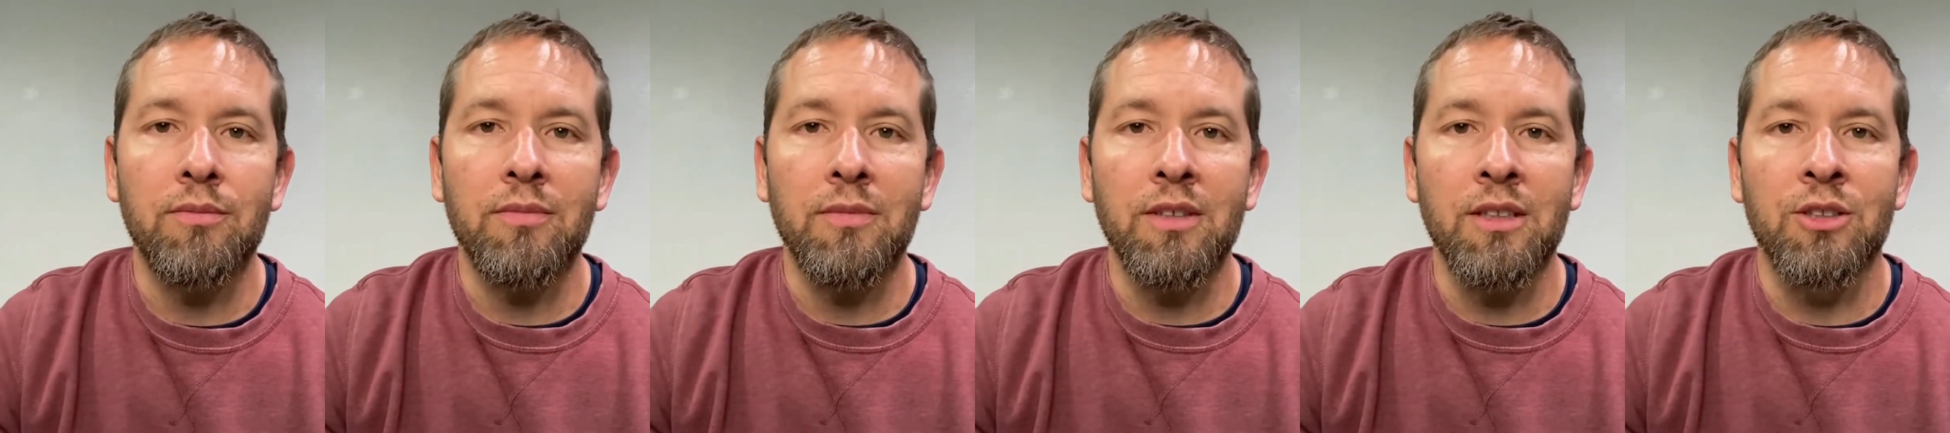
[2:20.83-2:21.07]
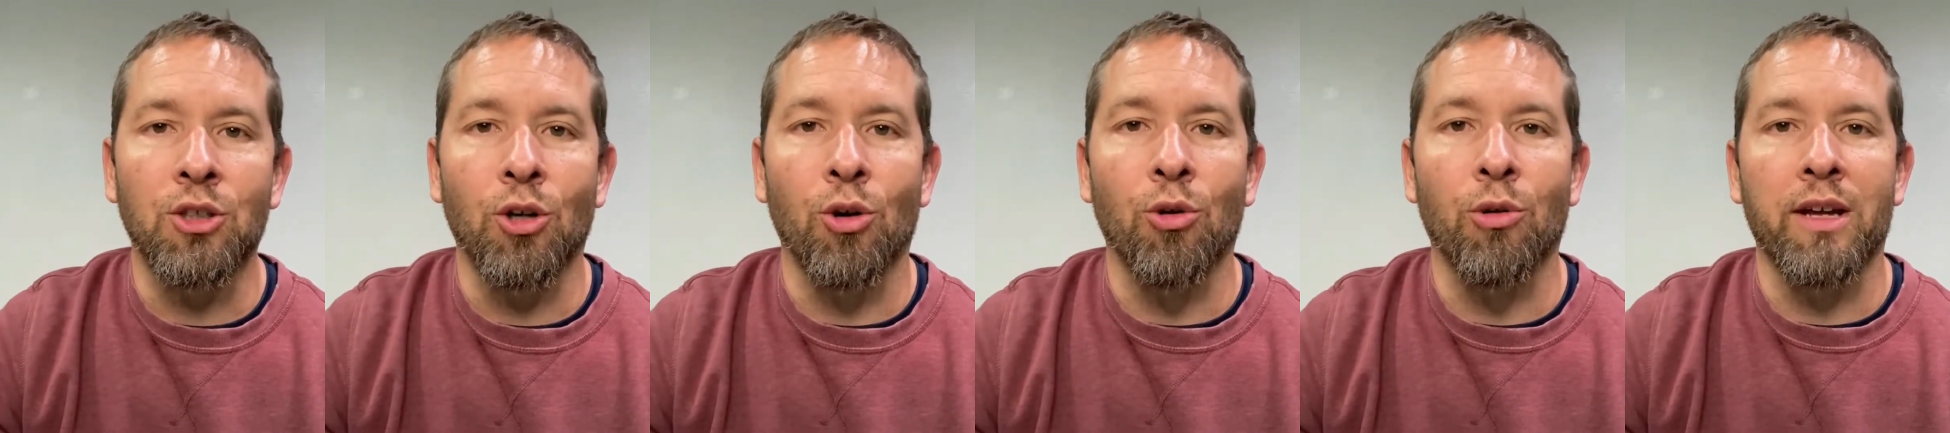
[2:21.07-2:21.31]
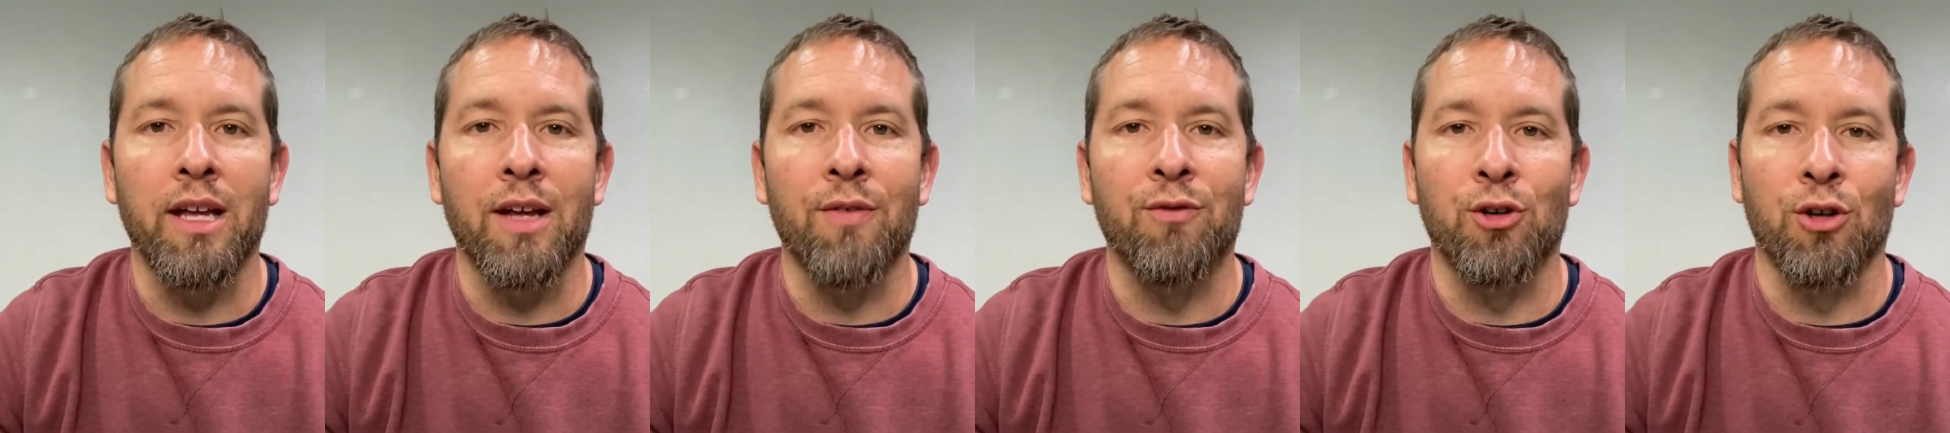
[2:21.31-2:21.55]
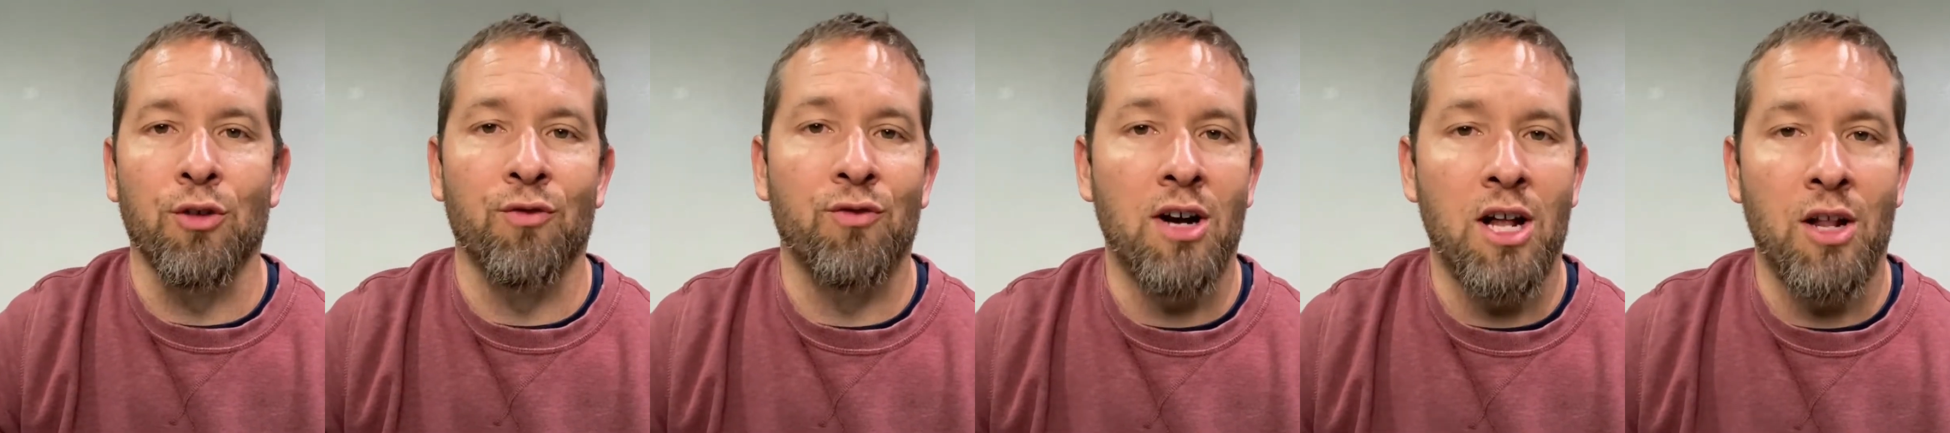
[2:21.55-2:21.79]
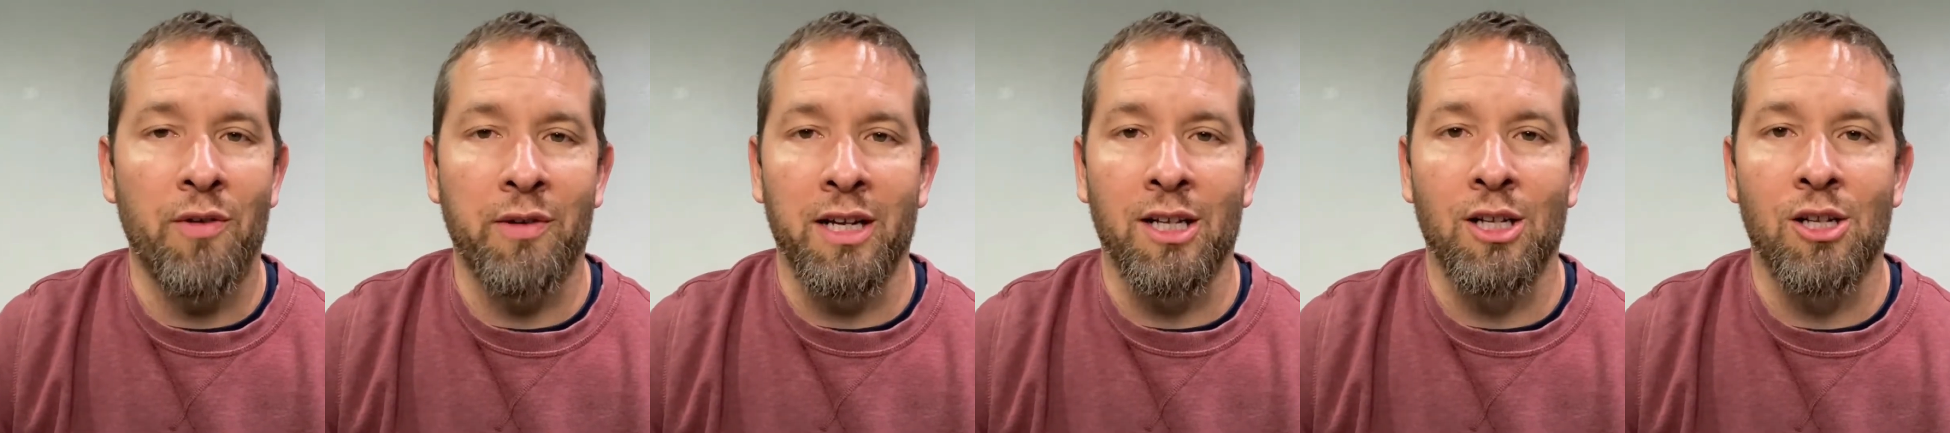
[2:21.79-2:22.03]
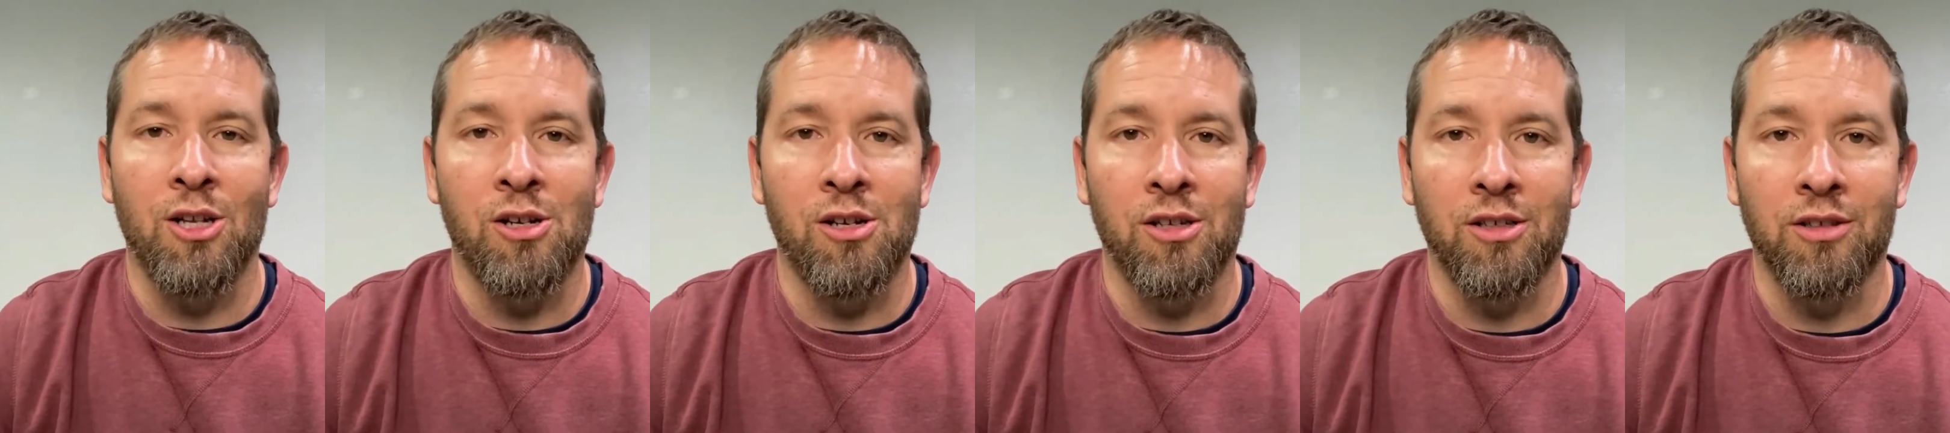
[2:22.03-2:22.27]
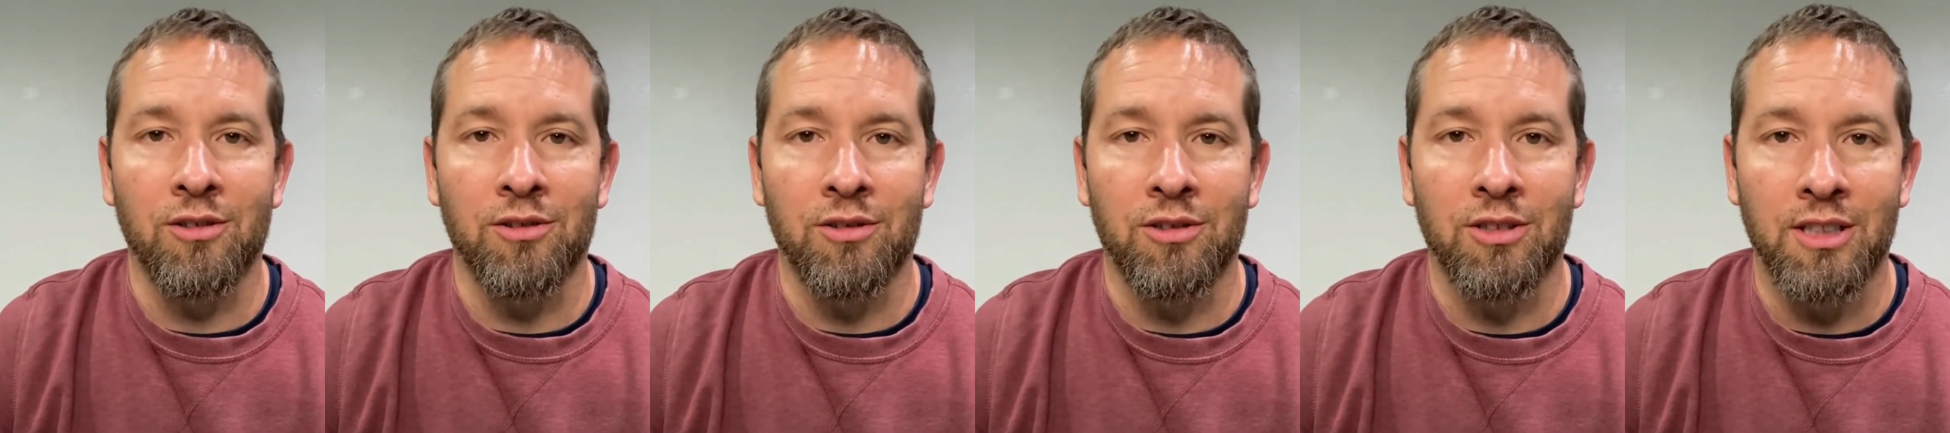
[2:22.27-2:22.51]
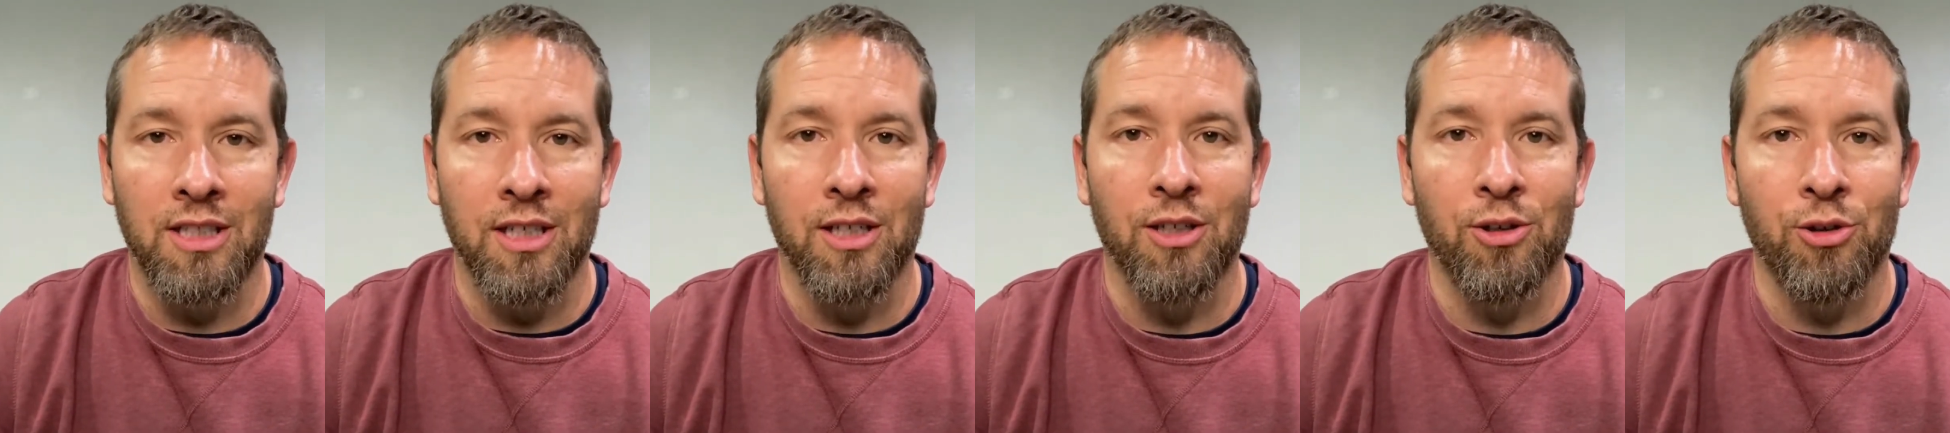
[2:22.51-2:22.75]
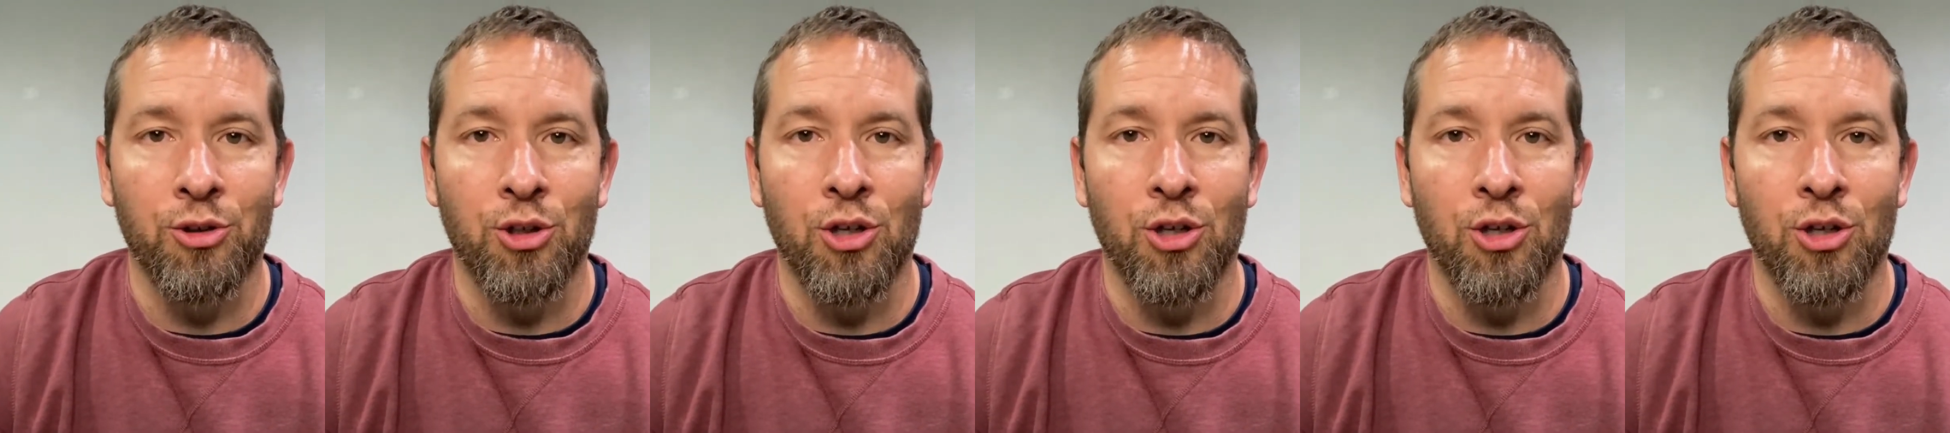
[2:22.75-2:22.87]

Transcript: So if you're following along still,